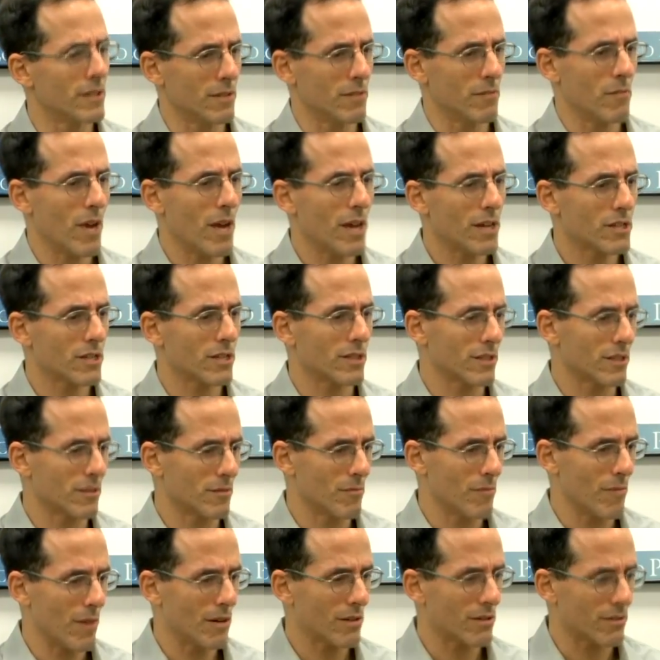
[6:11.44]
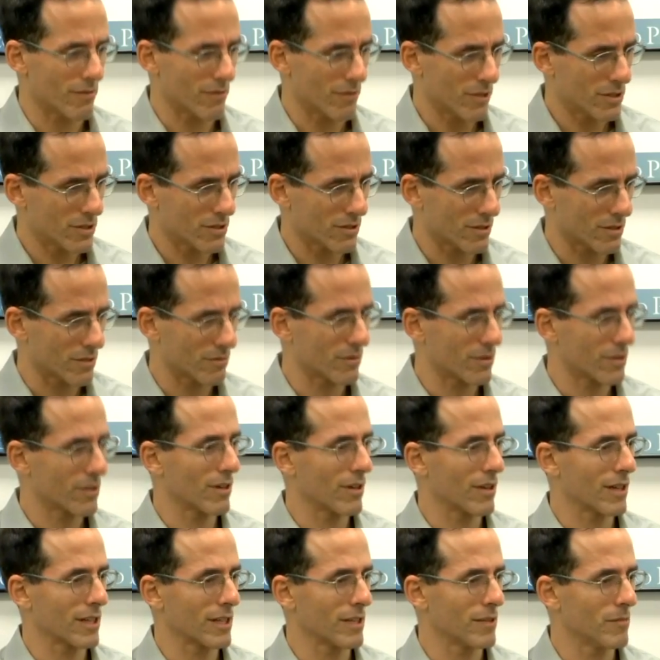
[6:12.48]
imagine the amount of resources we're
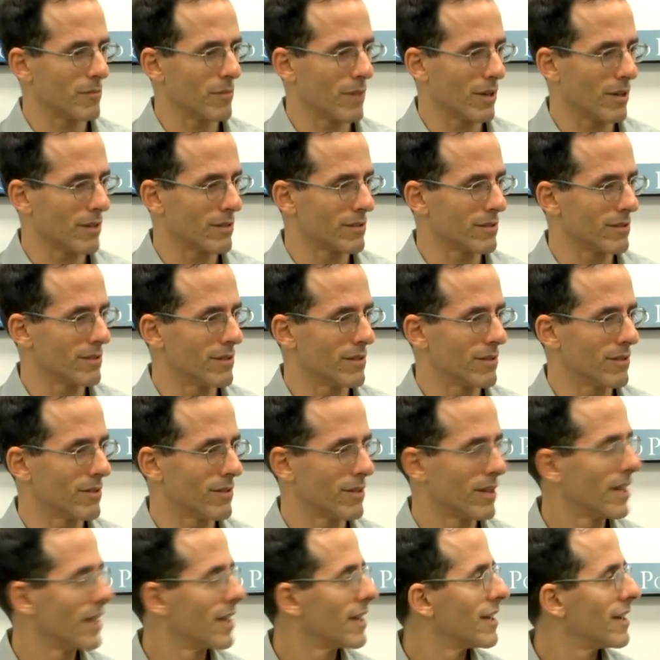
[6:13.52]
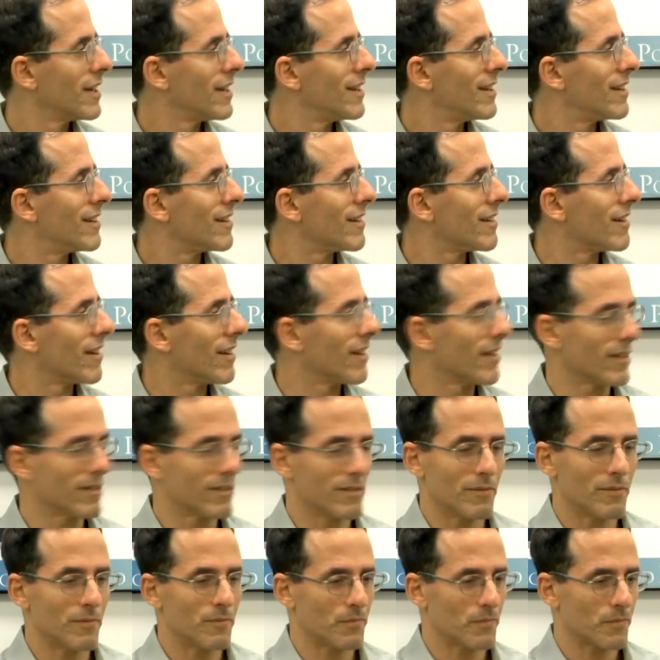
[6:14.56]
talking about, you know.
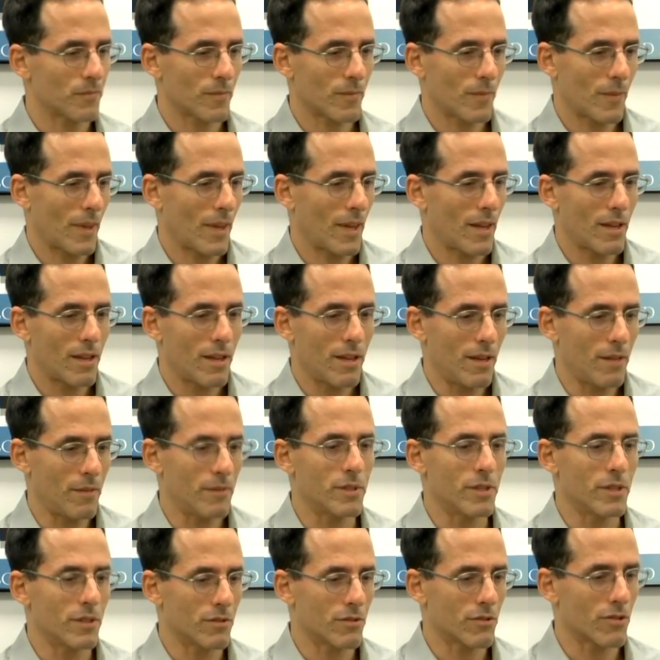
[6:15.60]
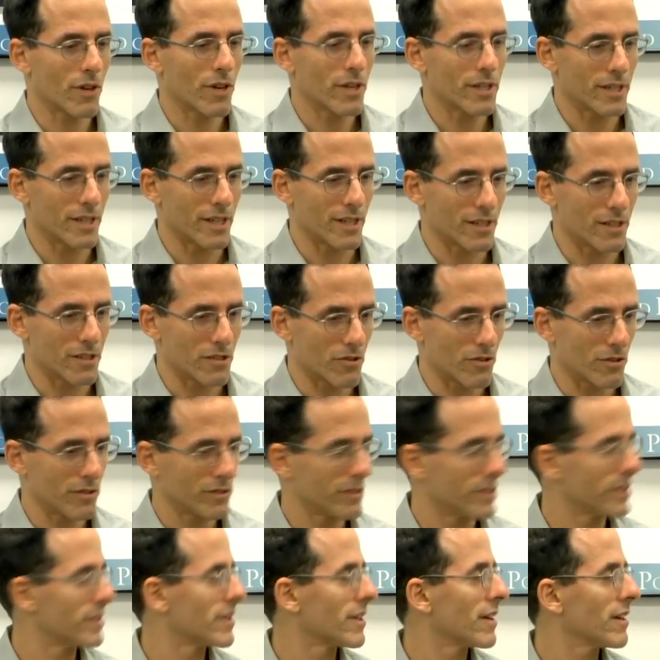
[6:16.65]
I mean, you're trying to get $1
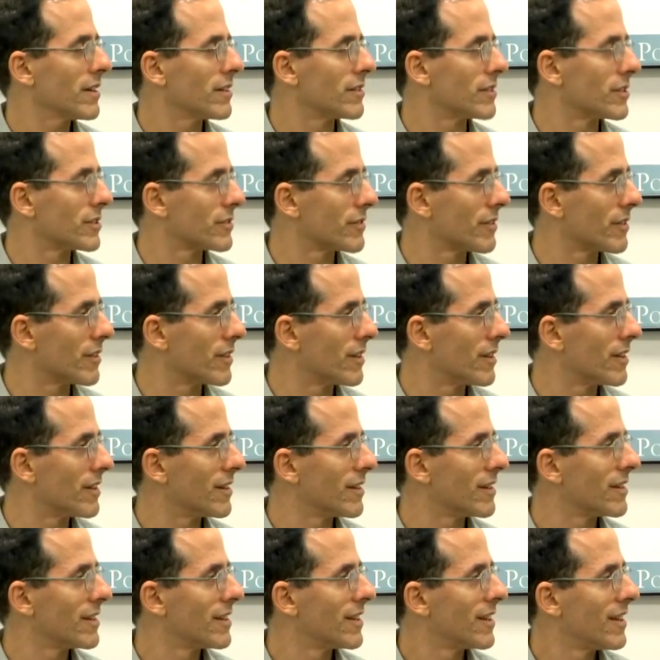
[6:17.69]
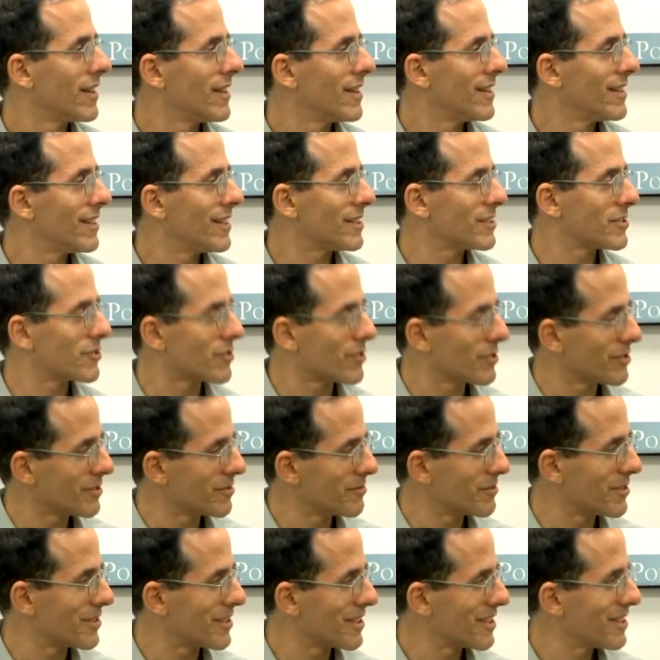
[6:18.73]
trillion it's trillion
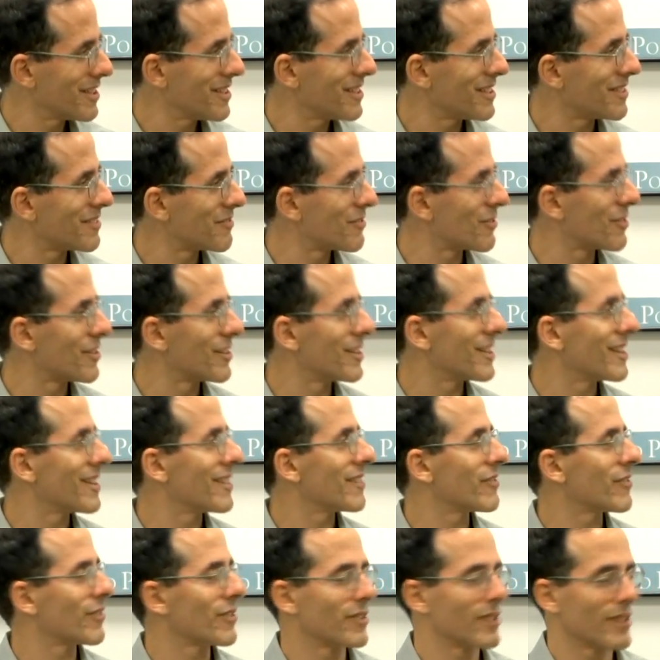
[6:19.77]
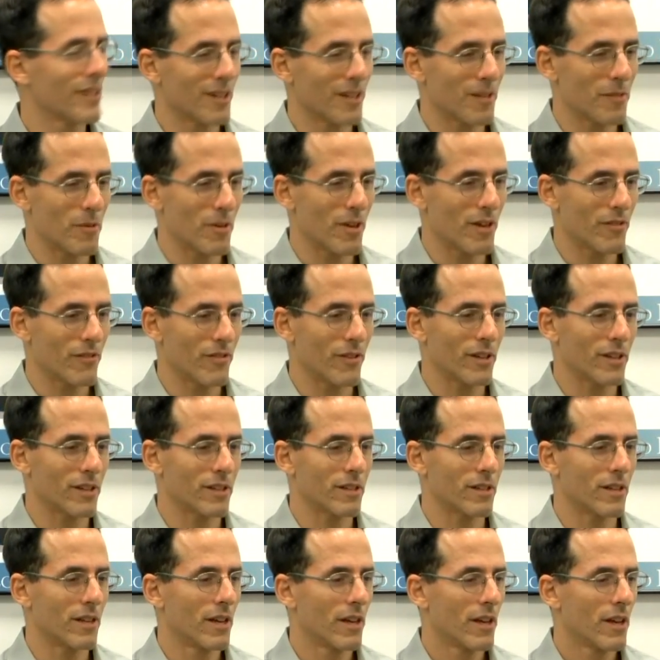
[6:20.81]
with a T, for the IMF,
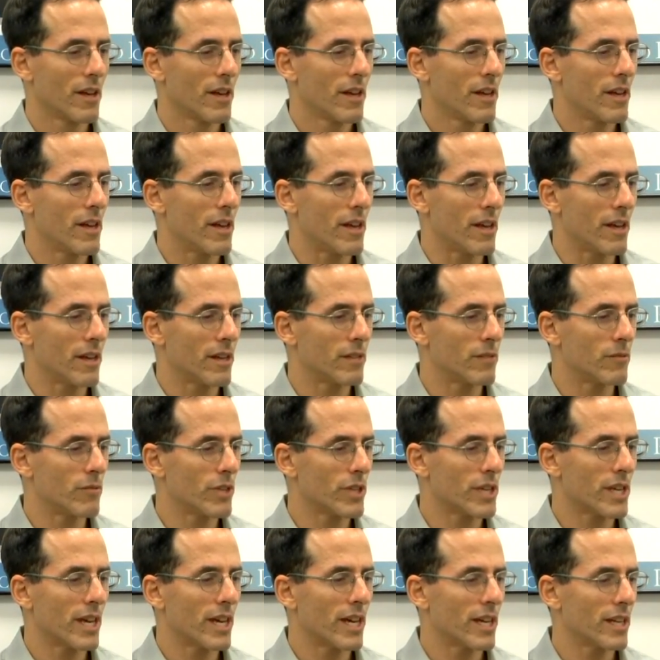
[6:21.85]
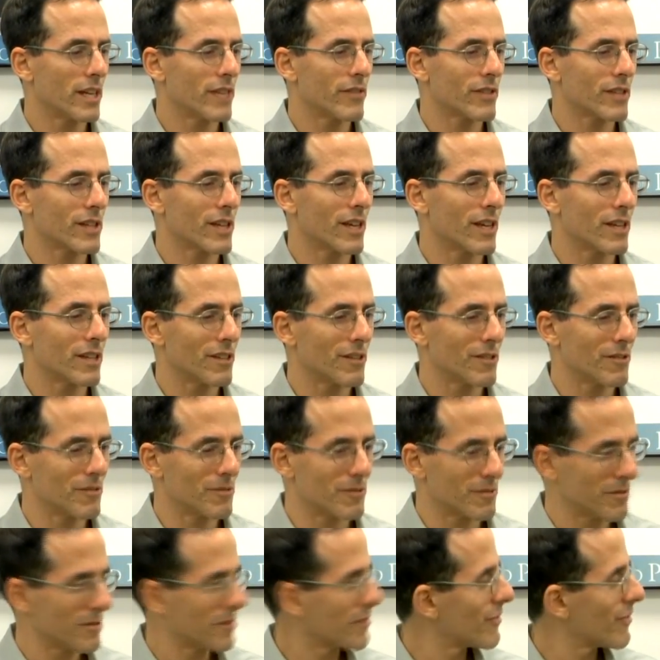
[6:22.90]
and we can't even get, you know, when
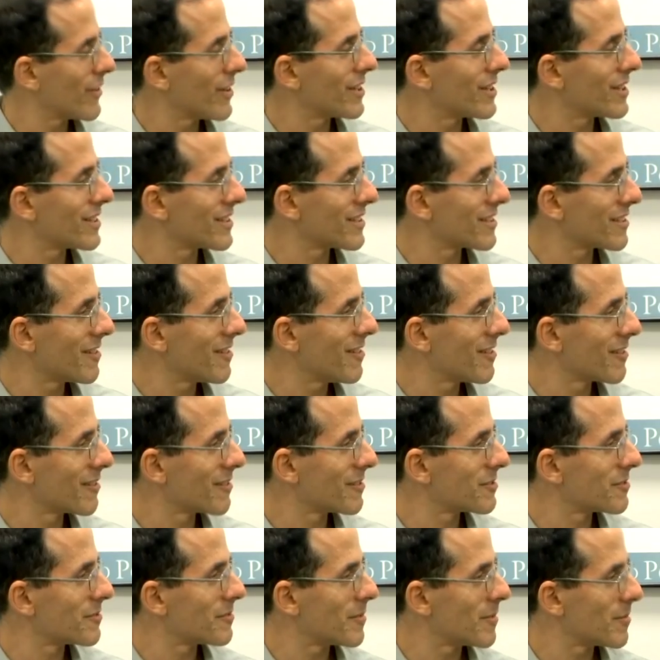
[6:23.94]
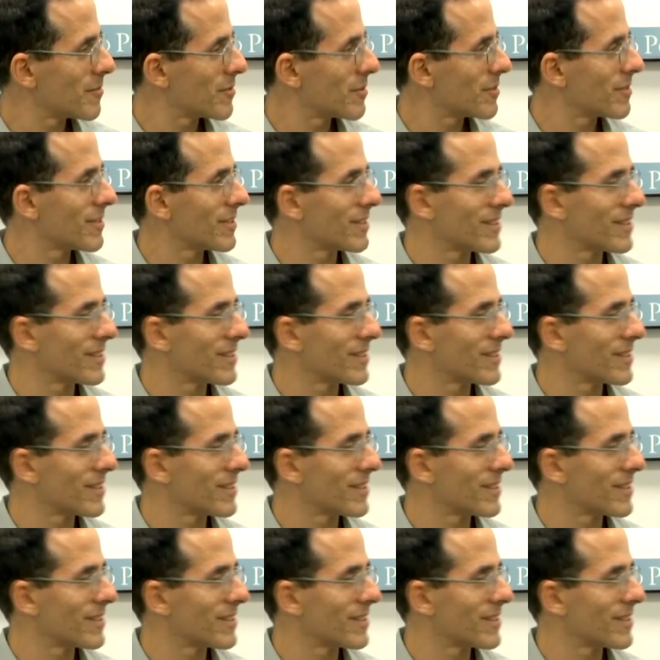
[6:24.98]
we were fighting in Congress, remember?